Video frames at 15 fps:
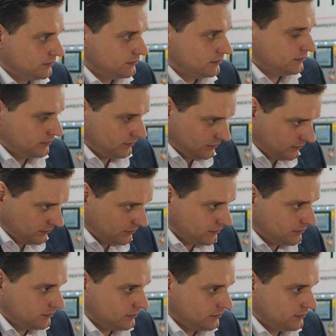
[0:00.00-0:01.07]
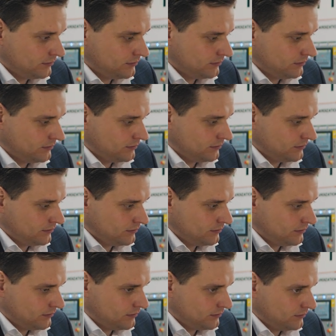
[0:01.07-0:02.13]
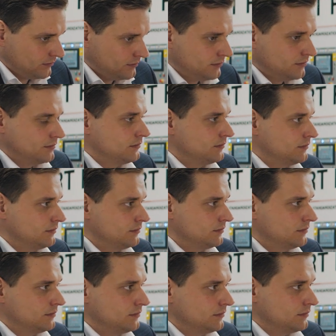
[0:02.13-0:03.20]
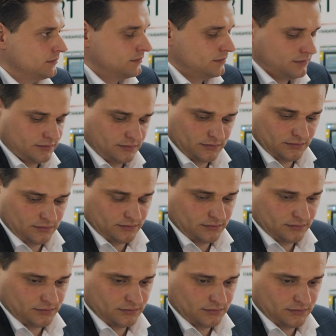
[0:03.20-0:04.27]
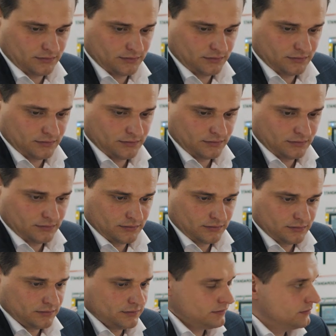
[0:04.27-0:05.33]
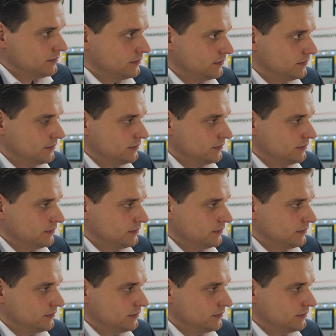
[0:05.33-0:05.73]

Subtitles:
[no speech]